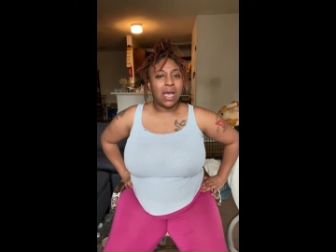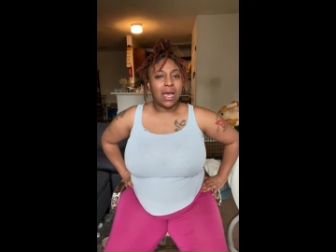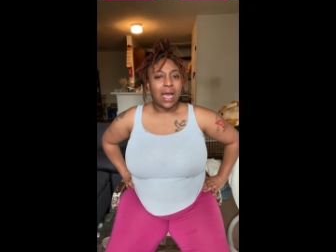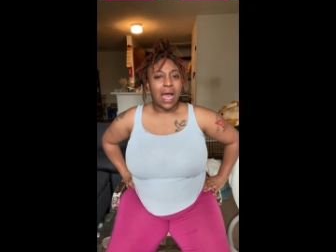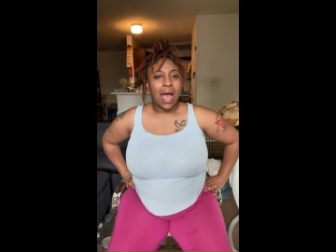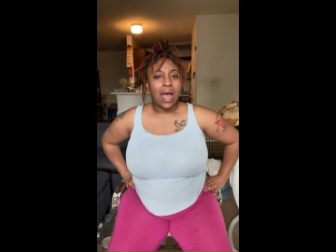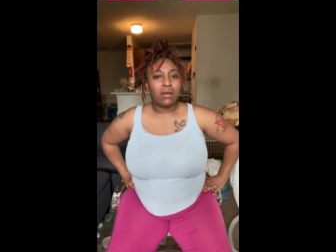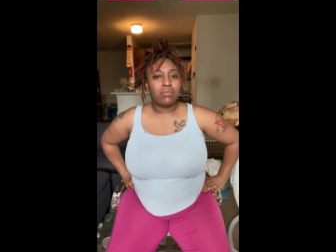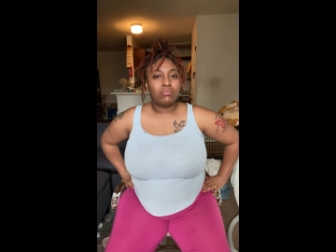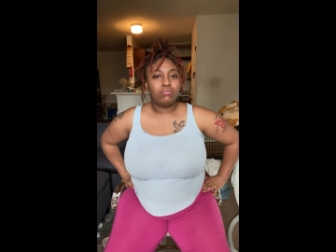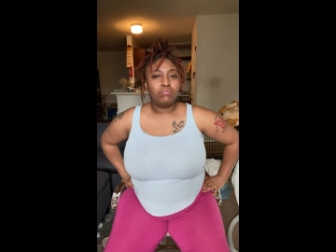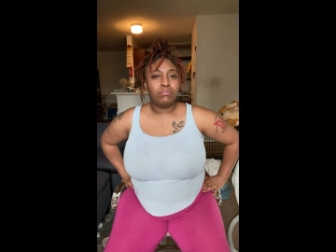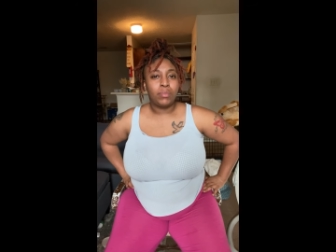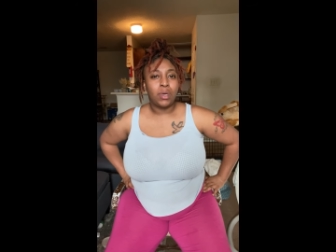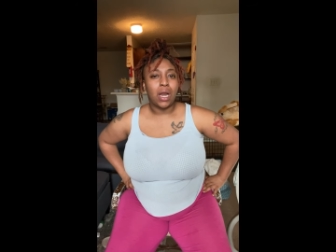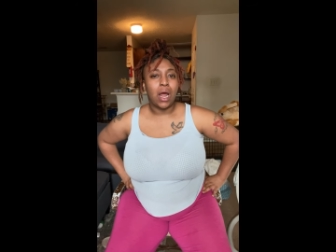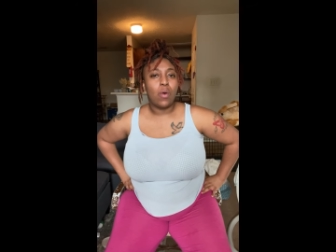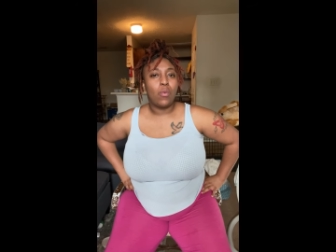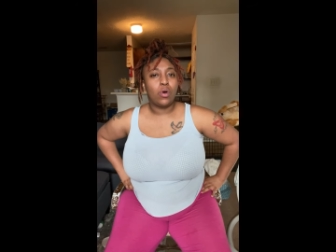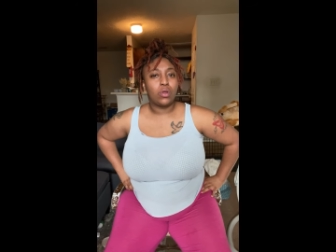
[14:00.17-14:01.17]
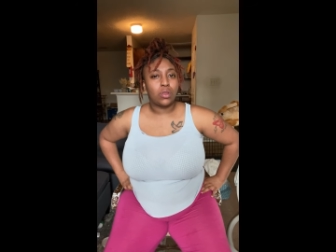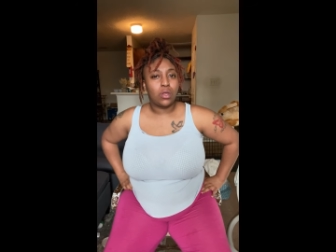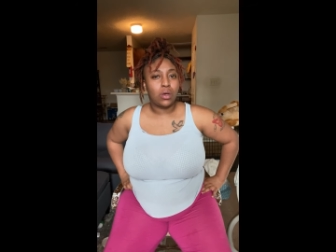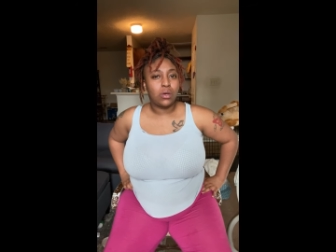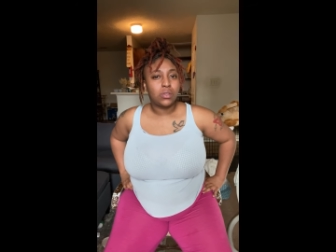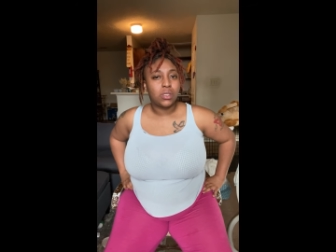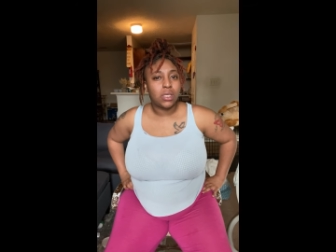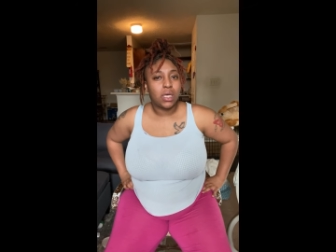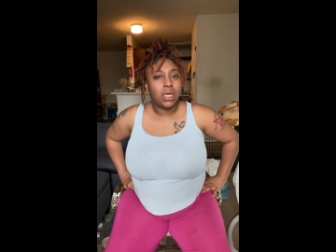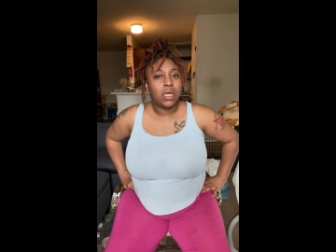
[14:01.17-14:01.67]
I got, but I want
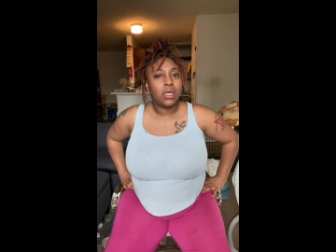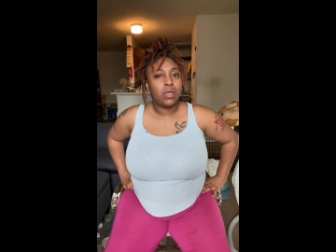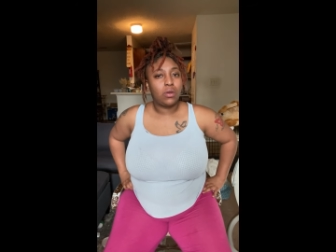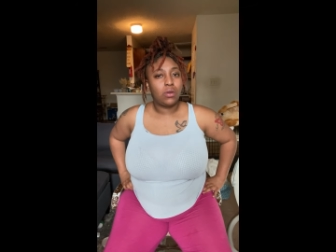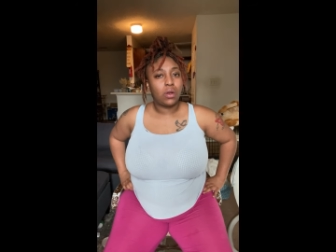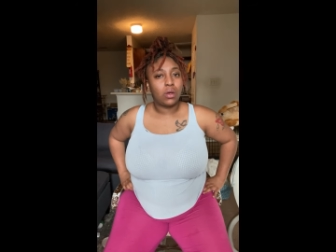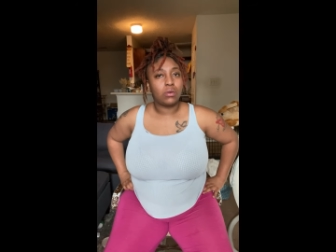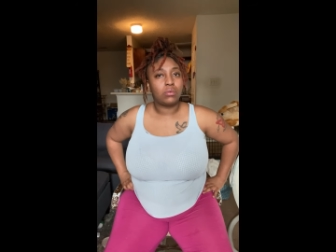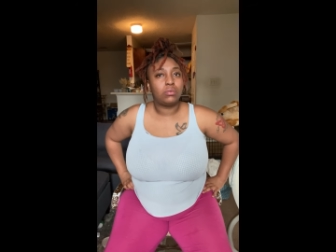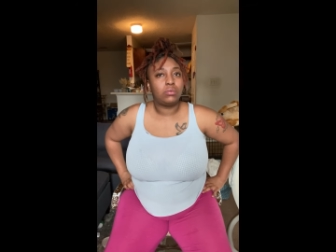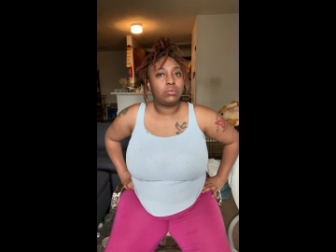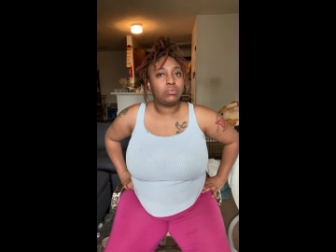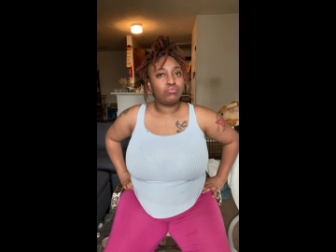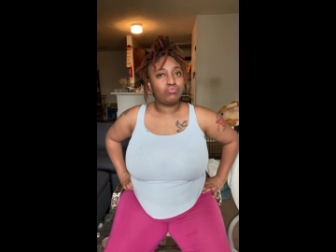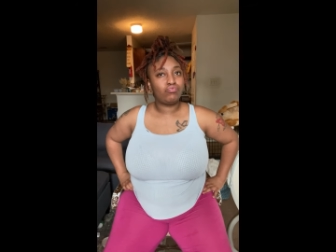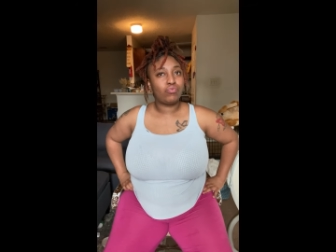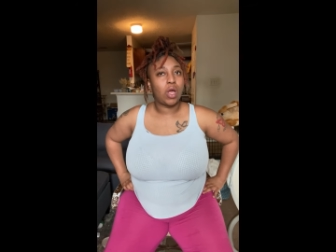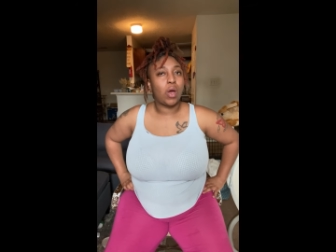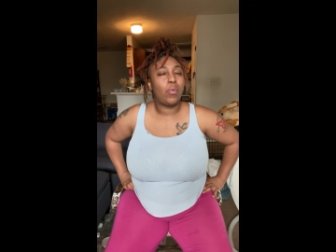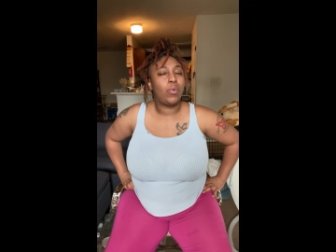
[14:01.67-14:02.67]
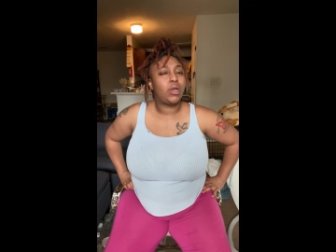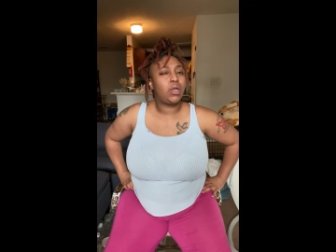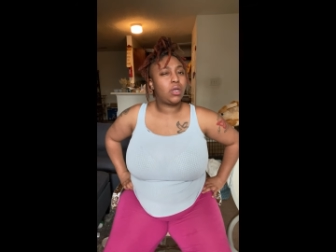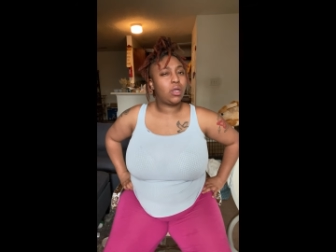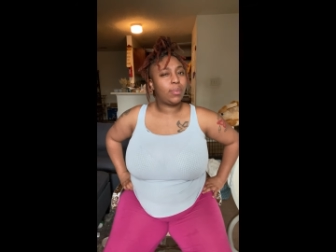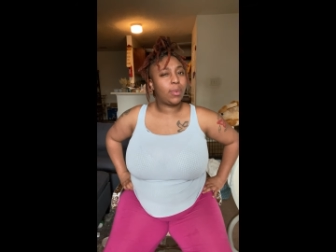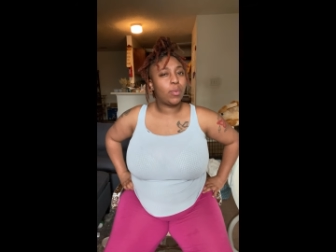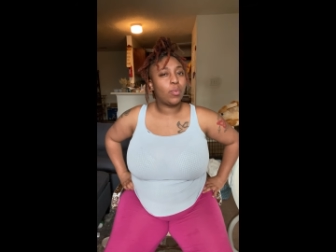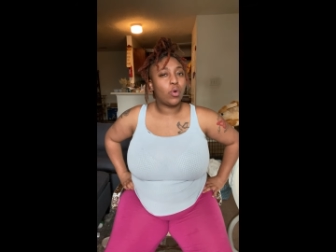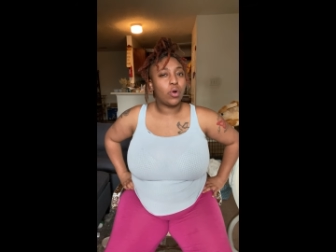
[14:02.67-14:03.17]
those to get, you know, I want a
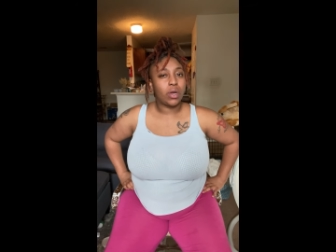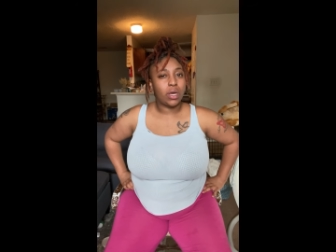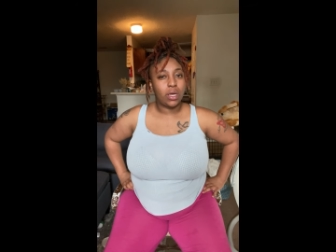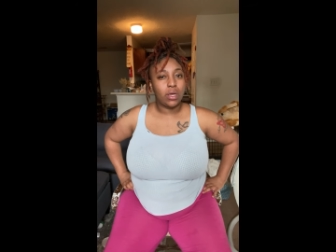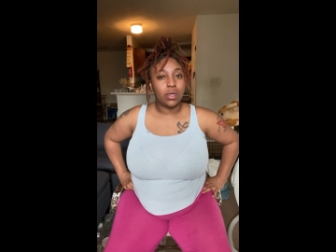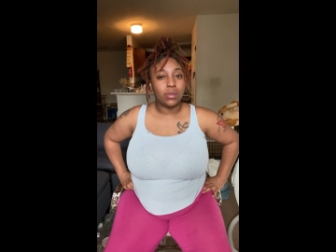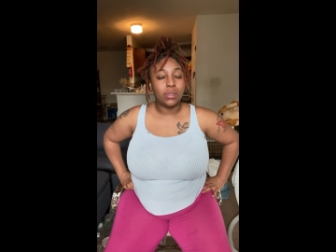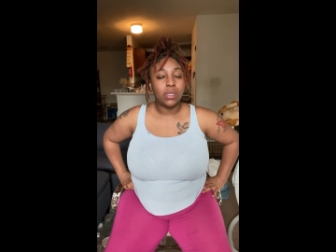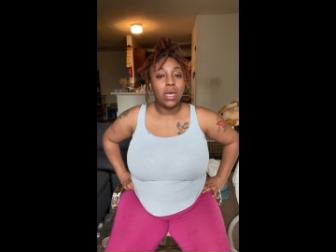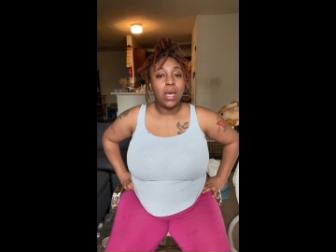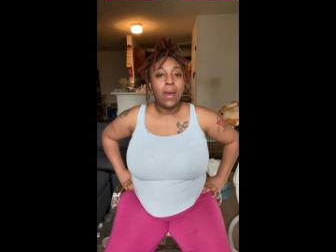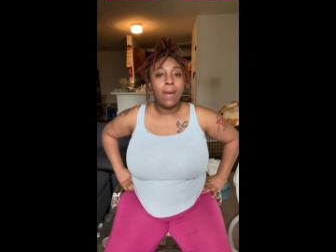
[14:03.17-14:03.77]
little bit more hips.